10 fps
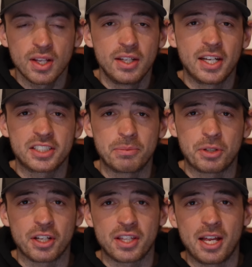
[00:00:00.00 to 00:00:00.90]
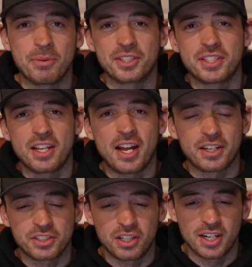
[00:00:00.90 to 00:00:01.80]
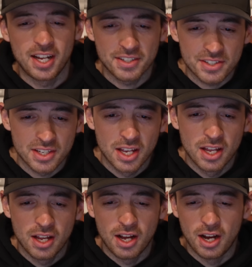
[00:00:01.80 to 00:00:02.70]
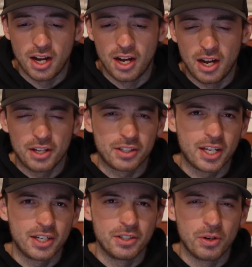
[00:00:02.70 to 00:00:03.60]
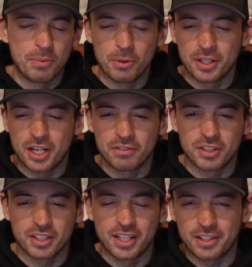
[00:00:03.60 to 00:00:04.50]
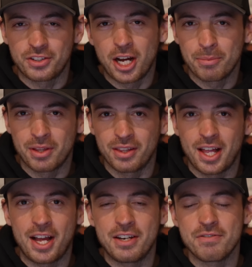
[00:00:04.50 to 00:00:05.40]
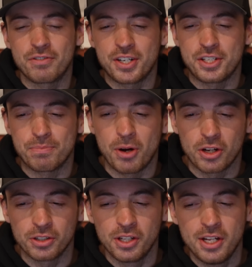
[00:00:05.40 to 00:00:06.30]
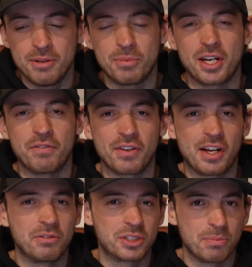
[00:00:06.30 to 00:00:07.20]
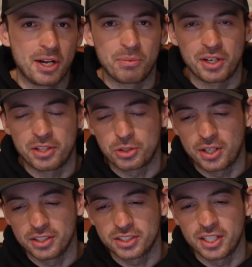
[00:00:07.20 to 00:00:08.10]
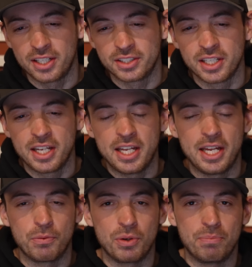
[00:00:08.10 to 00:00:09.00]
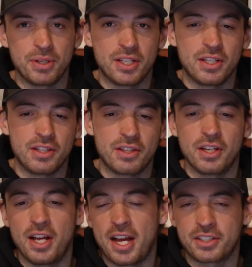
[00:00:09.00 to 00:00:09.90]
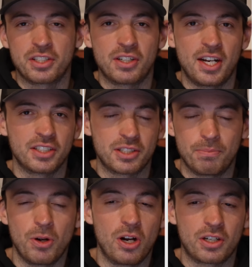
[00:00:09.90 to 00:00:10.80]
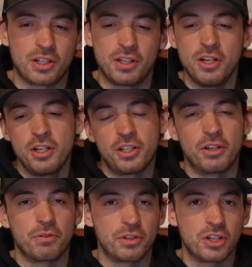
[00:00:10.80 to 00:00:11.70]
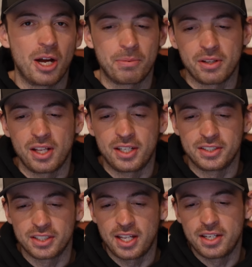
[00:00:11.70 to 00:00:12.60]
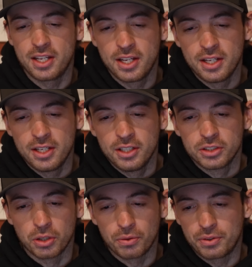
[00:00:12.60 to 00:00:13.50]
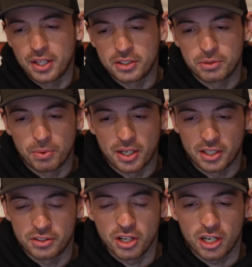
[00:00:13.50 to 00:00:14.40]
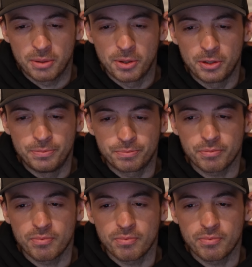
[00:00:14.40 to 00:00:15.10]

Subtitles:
Next up, you got the MXZ XRS. I kind of know I'm only covering like the top of the line for each model, but if I was to buy one of the trail sleds, it would be the XRS or Mach, or, you know, the top of the line sled. So that's what I'm going to talk about.